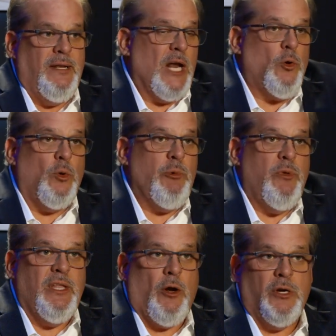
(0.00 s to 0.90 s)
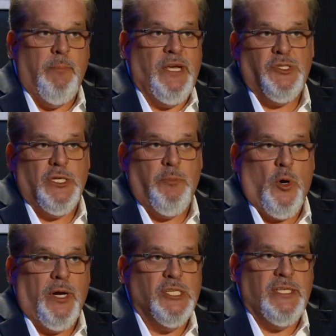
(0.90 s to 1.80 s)
not only within our domestic
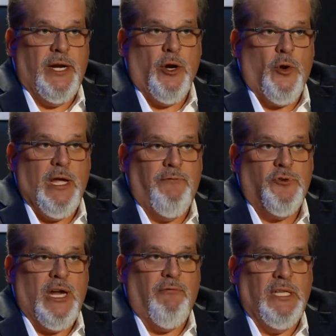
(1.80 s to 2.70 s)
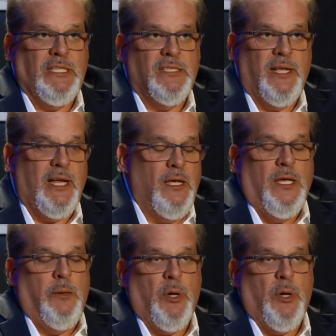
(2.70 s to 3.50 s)
markets that aircraft travel in today,